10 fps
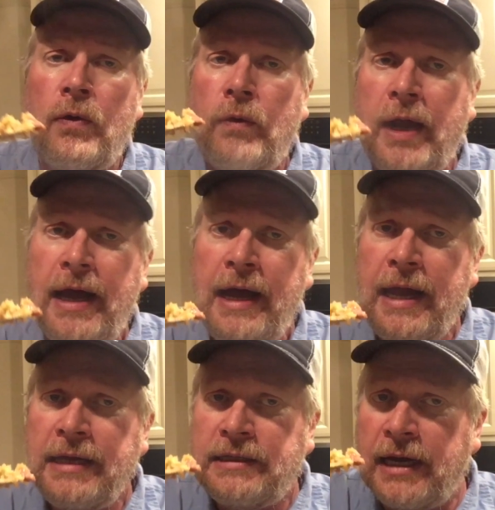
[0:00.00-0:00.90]

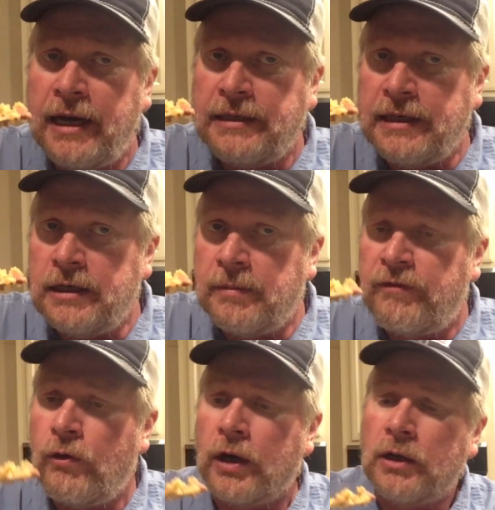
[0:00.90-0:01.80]
Right there at the end of my
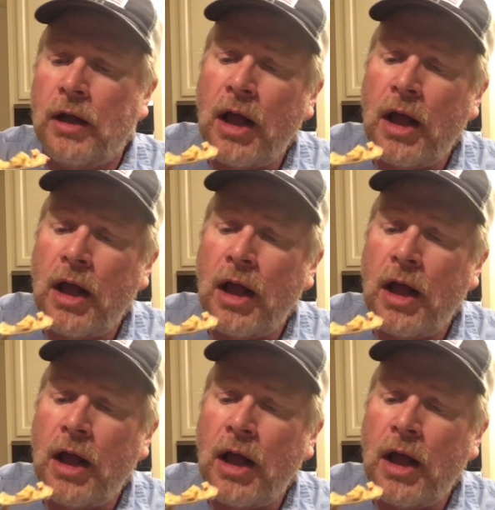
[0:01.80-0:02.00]
fork.